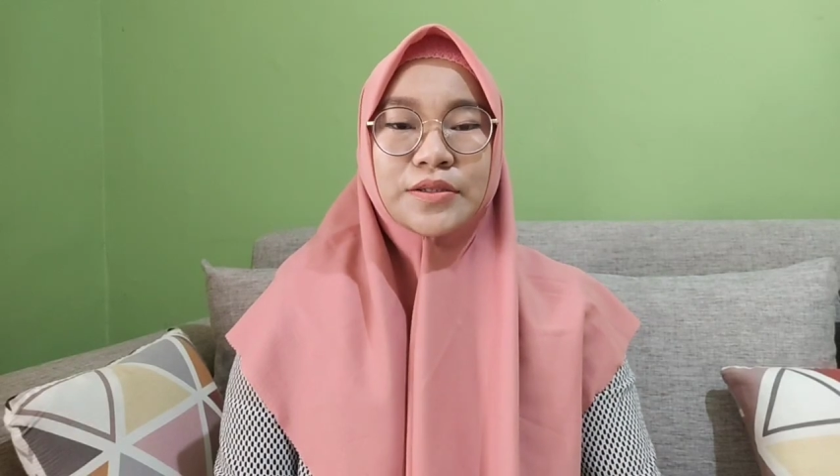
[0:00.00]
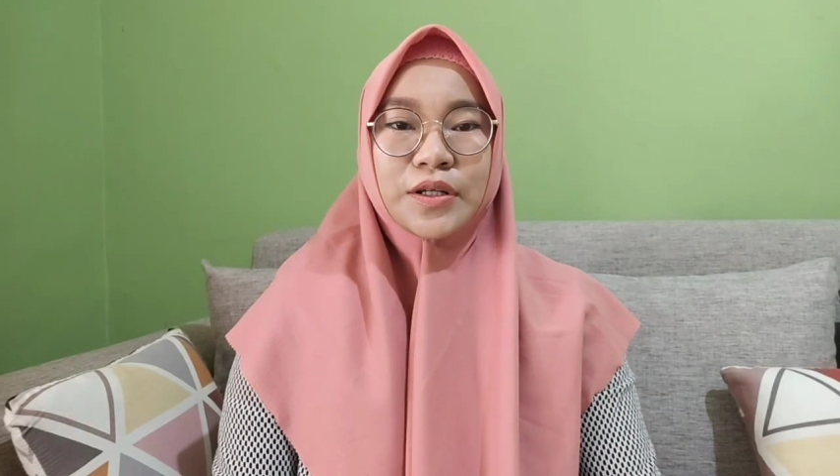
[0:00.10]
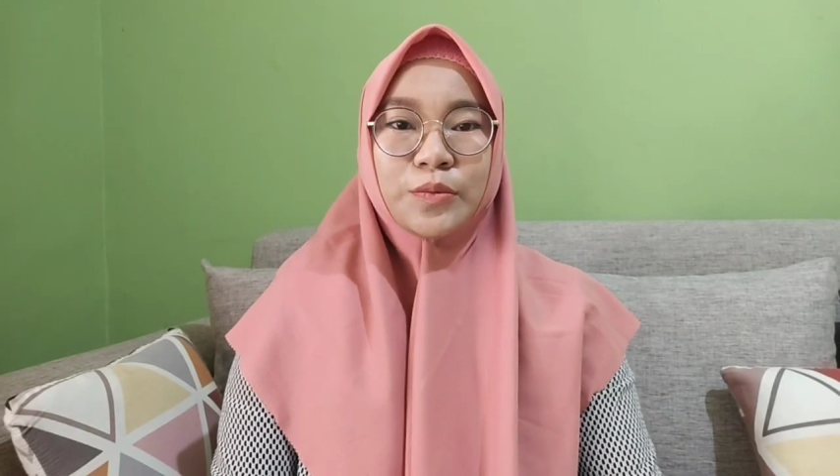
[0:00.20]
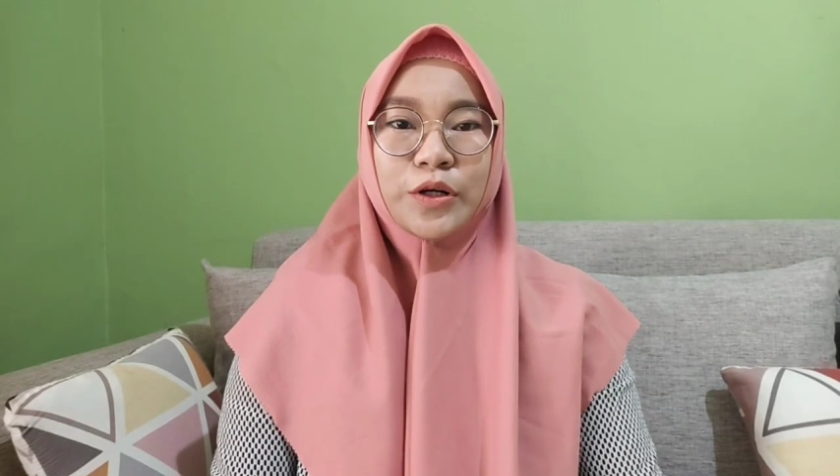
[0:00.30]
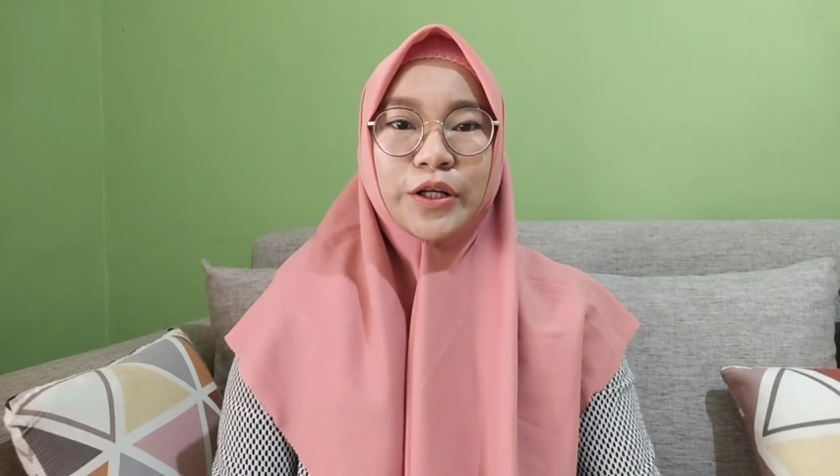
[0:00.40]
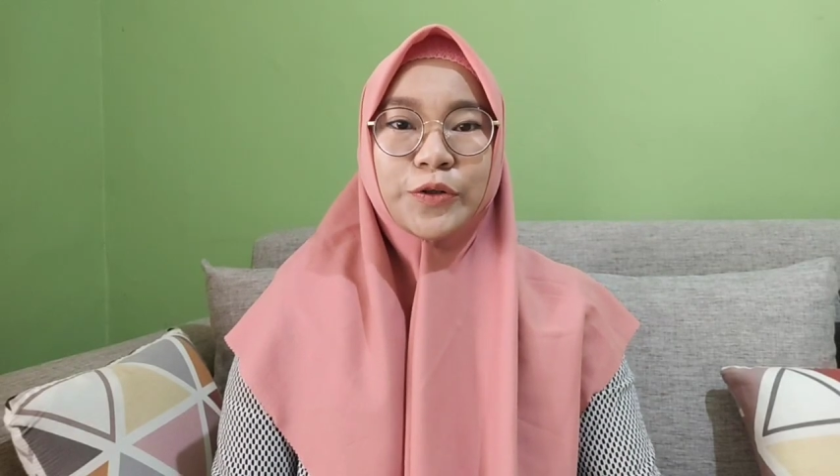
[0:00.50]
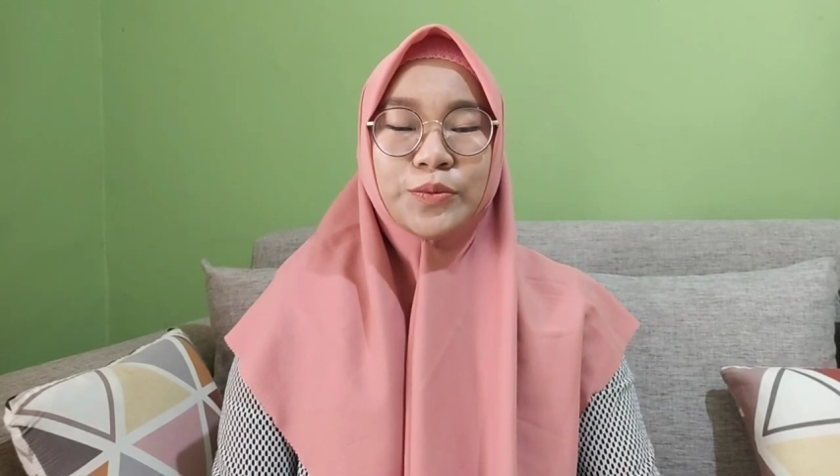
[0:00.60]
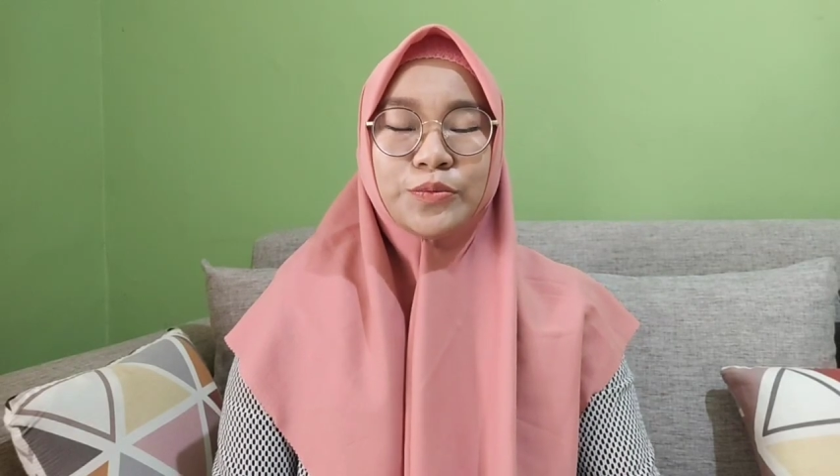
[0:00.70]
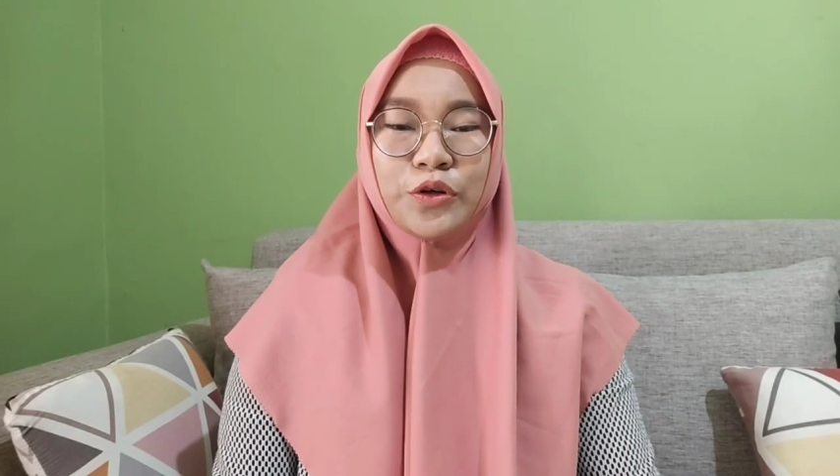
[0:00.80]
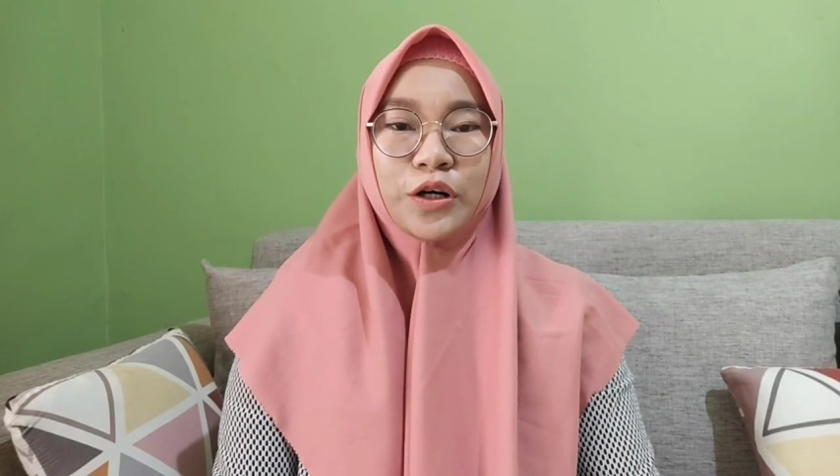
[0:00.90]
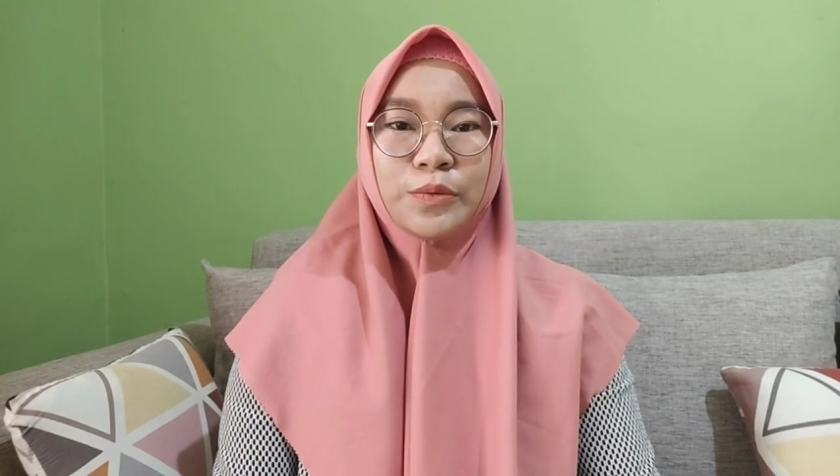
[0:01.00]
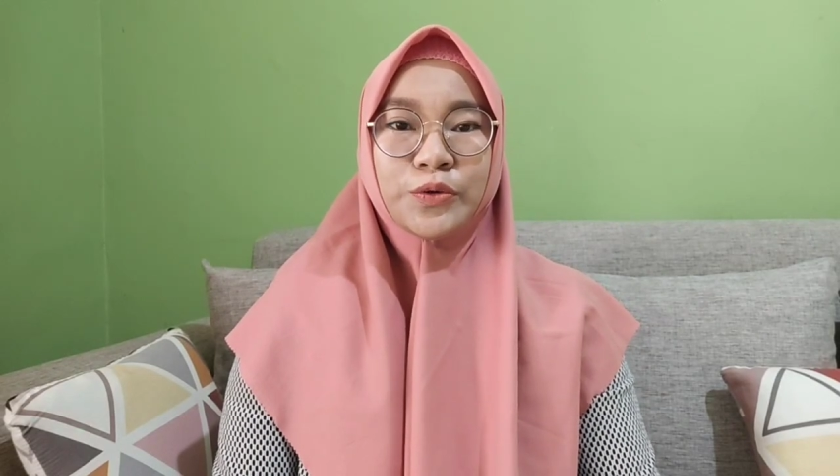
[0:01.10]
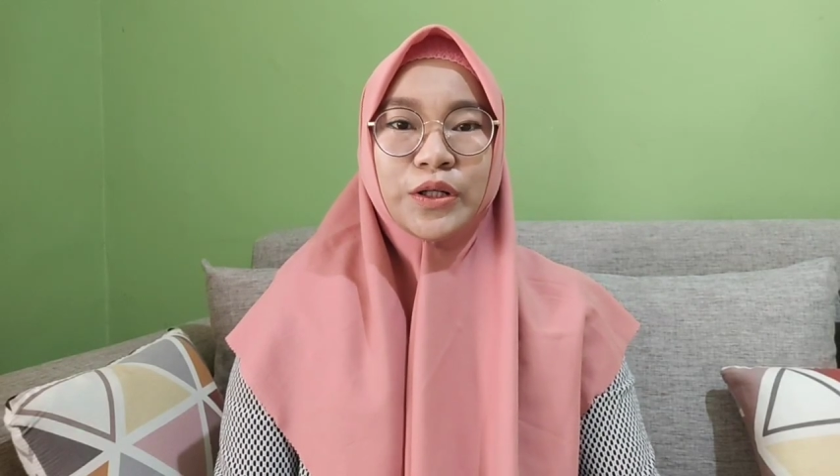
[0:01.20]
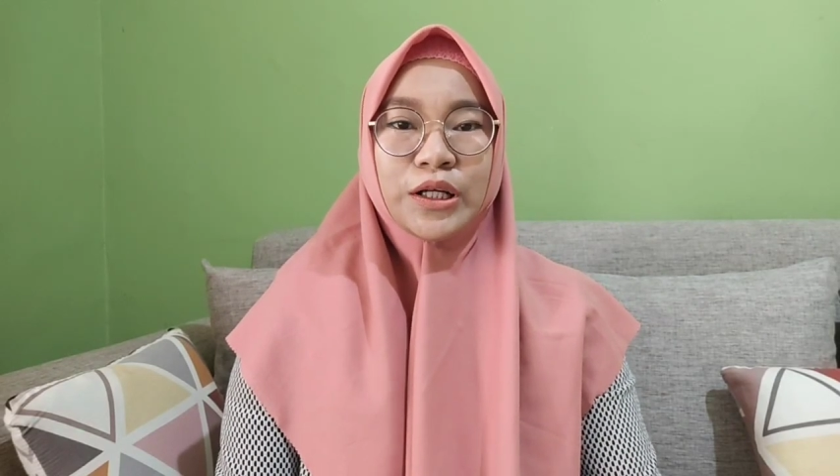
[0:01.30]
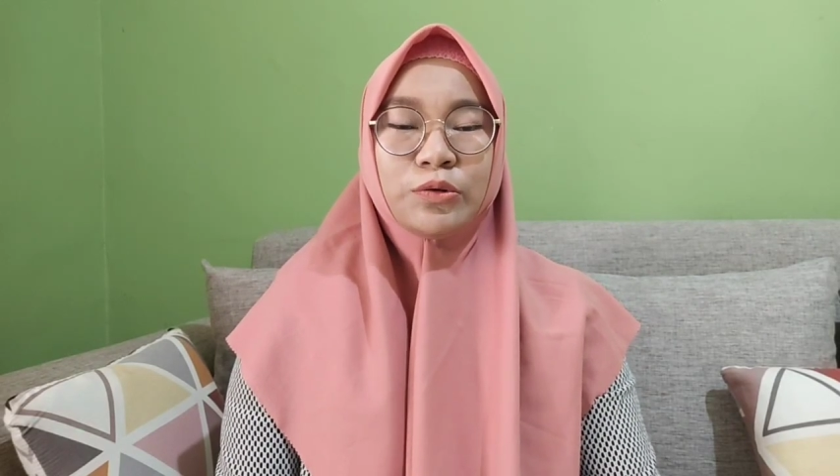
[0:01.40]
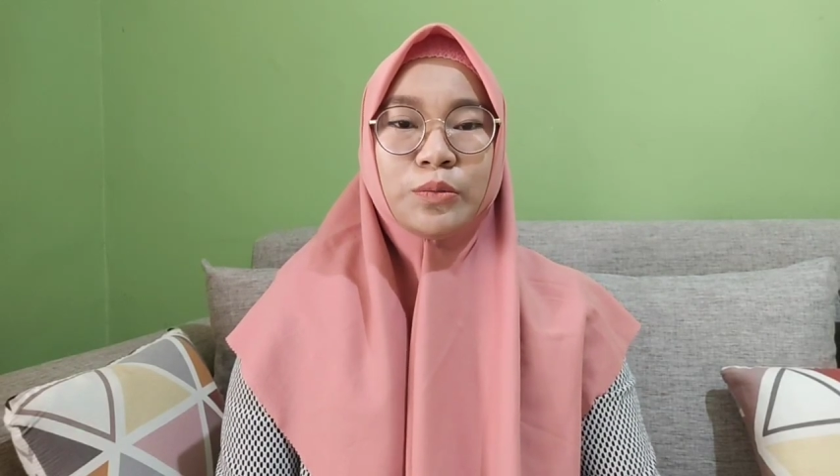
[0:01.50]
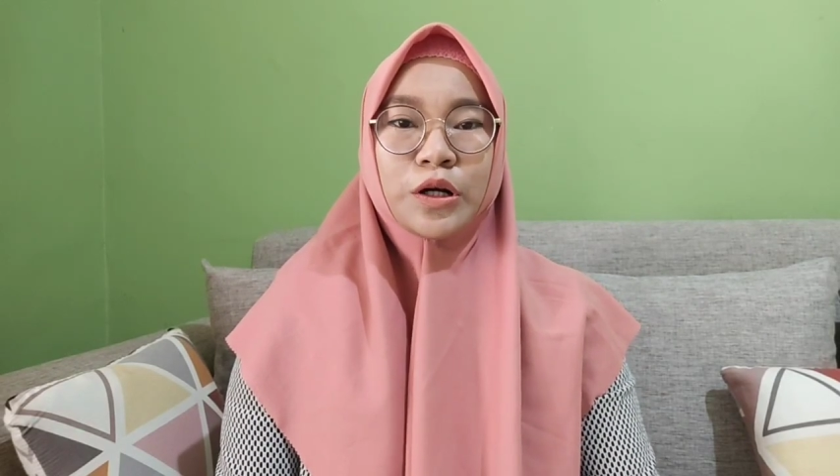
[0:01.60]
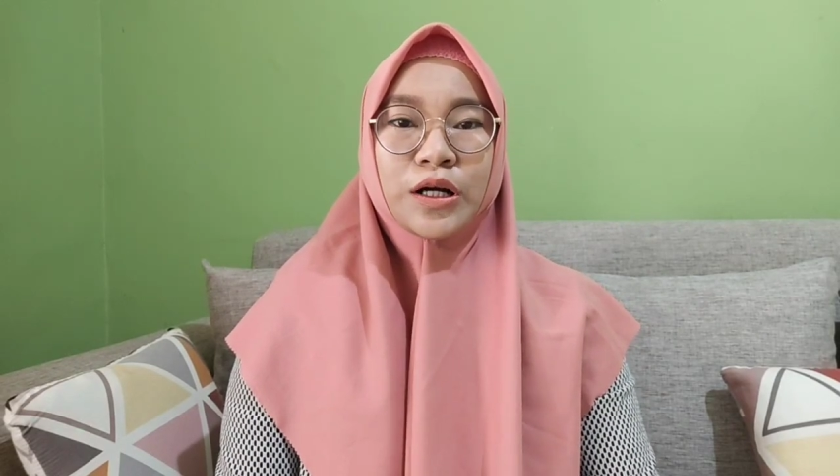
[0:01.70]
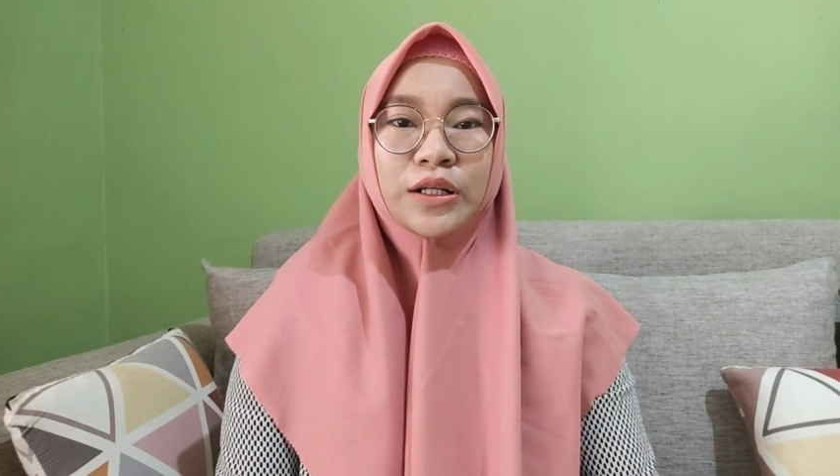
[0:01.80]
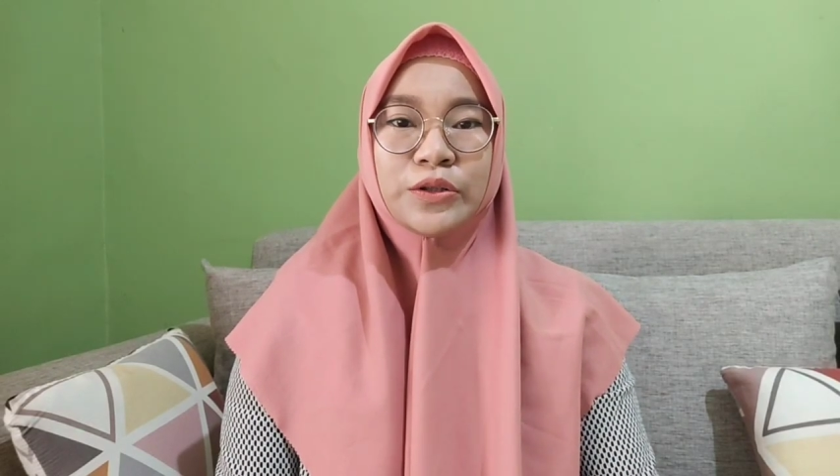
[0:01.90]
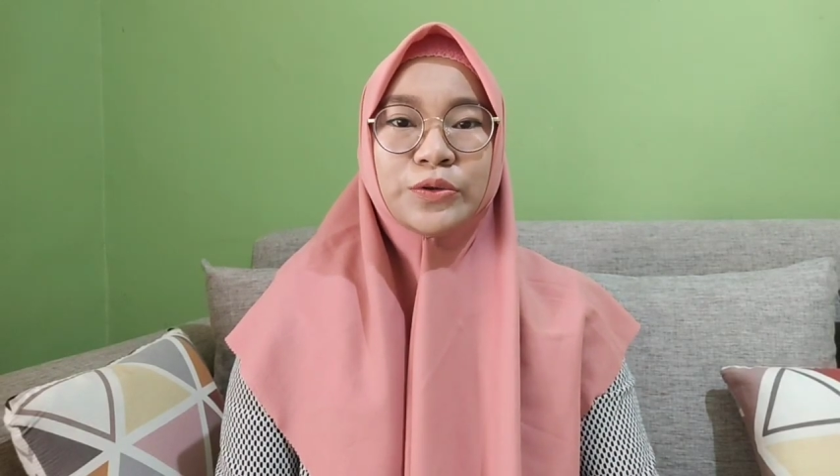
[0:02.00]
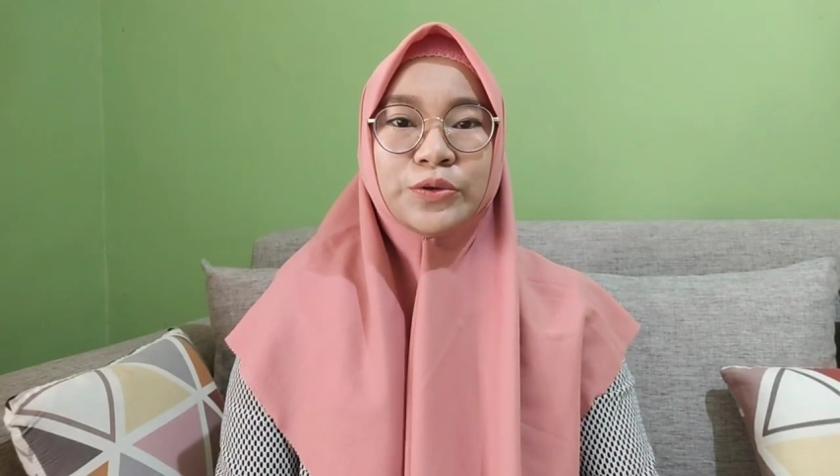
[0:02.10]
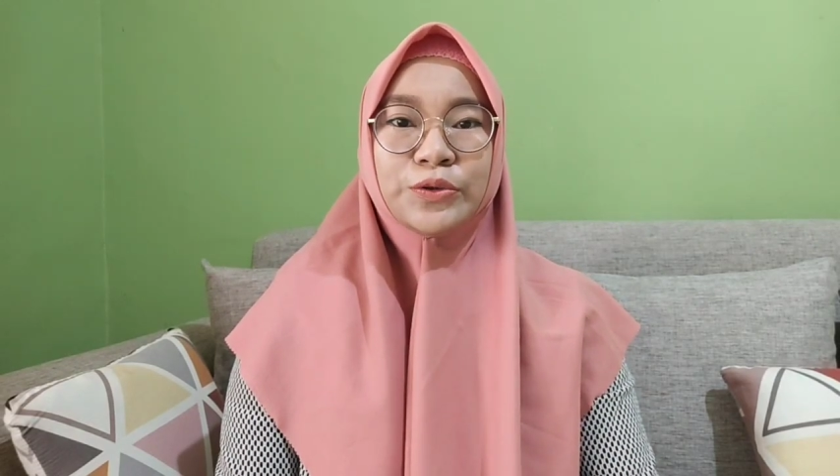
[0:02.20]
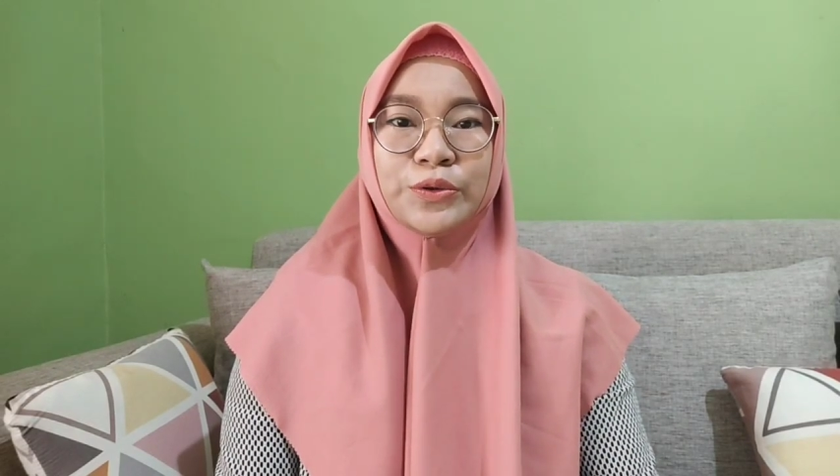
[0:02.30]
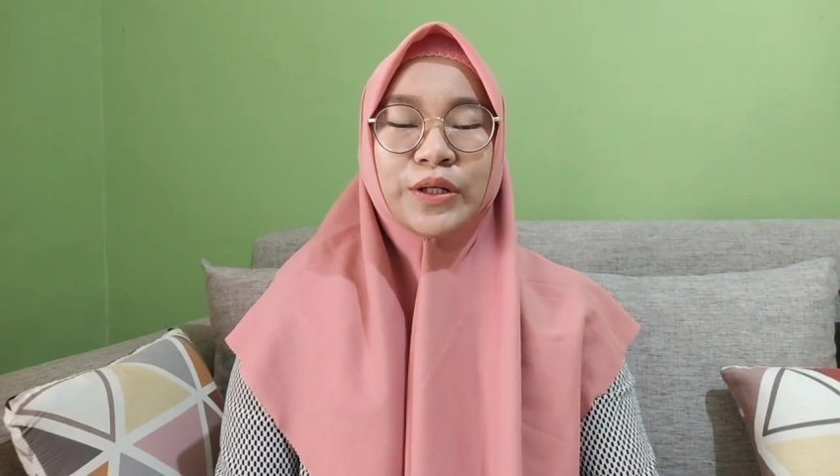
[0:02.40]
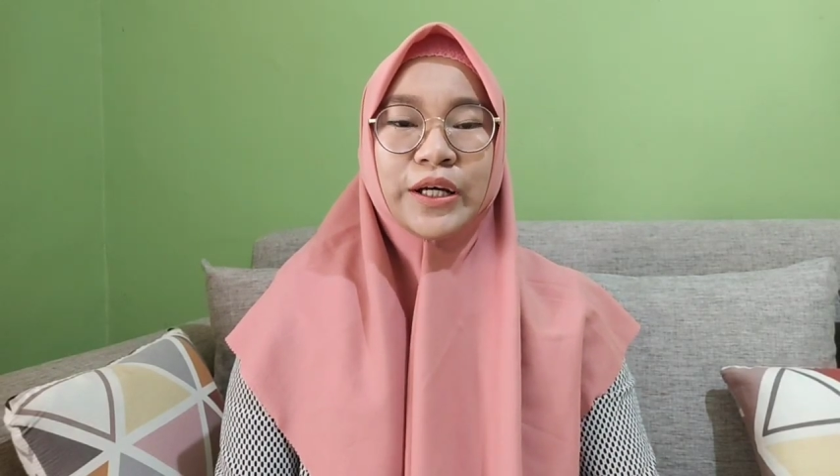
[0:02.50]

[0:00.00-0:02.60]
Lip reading: Assalamualaikum warahmatullahi wabarakatuh